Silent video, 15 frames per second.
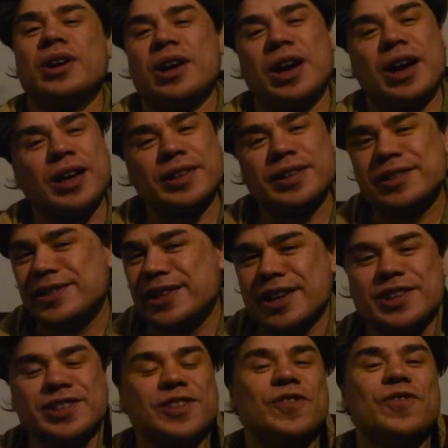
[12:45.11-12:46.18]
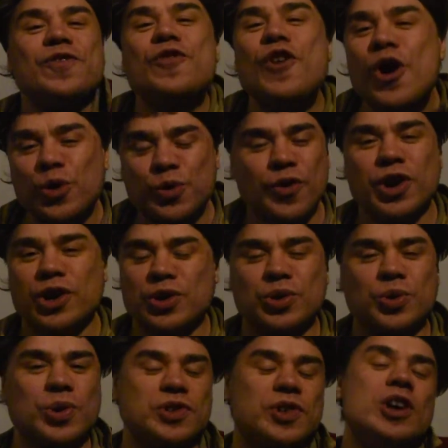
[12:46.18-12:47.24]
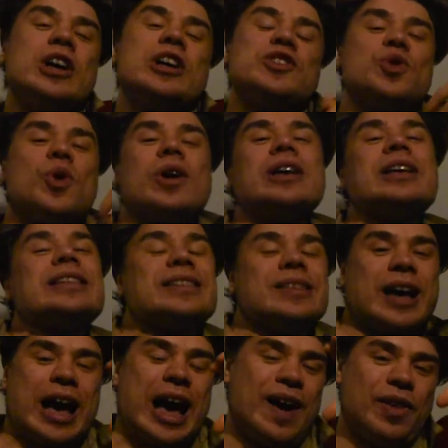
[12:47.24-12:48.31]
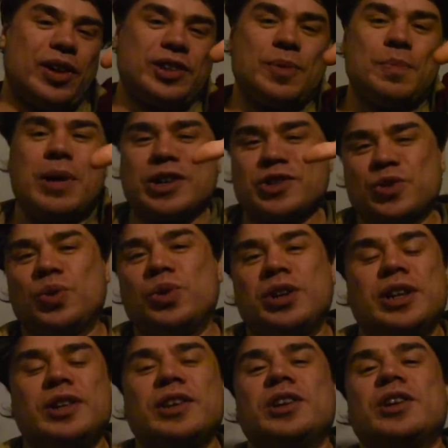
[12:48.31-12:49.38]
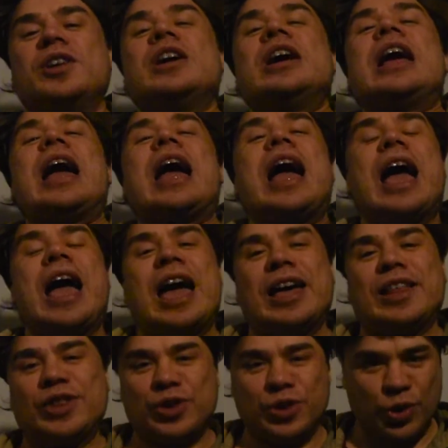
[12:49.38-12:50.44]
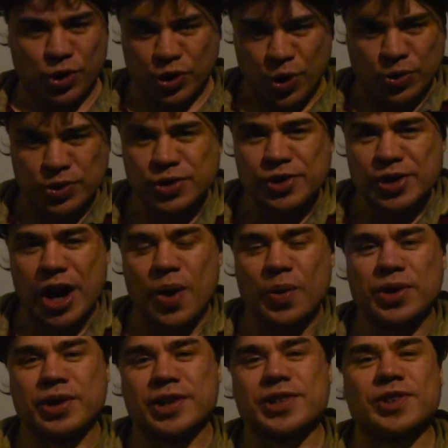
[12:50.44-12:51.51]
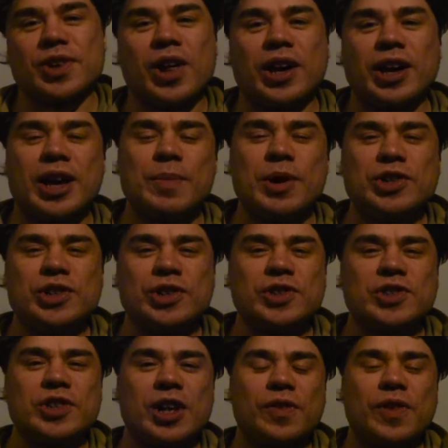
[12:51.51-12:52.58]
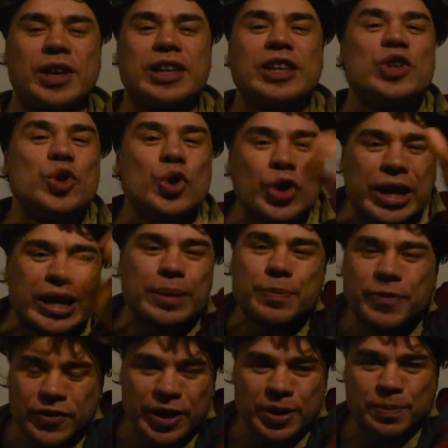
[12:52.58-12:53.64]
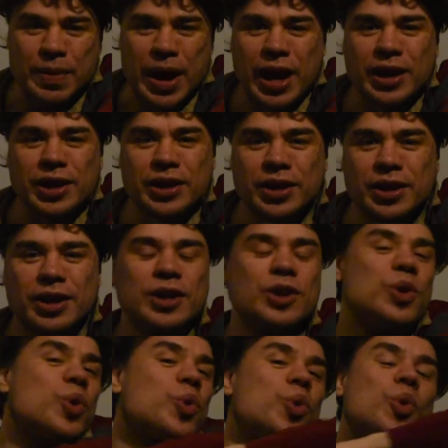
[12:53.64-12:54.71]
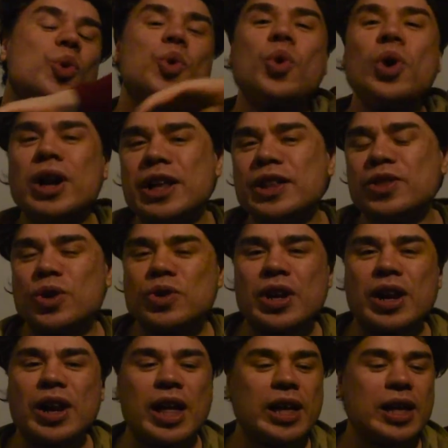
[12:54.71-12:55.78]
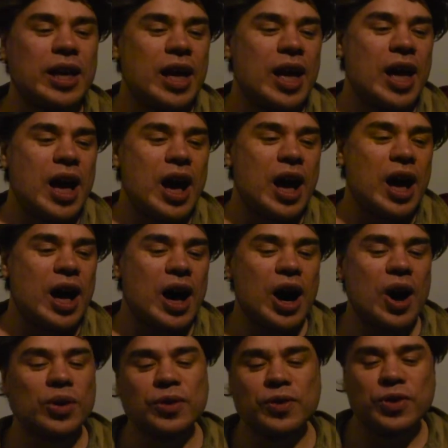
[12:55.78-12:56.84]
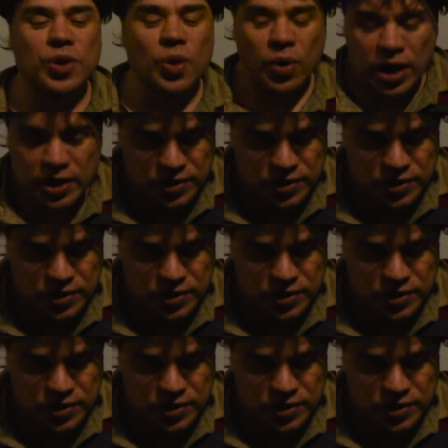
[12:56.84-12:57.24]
And that is a very, very good question. So it's a highlight the masculinity here, and not going down here. So like, imagine yourself like you need feedback here. You're really totally like out of knowledge.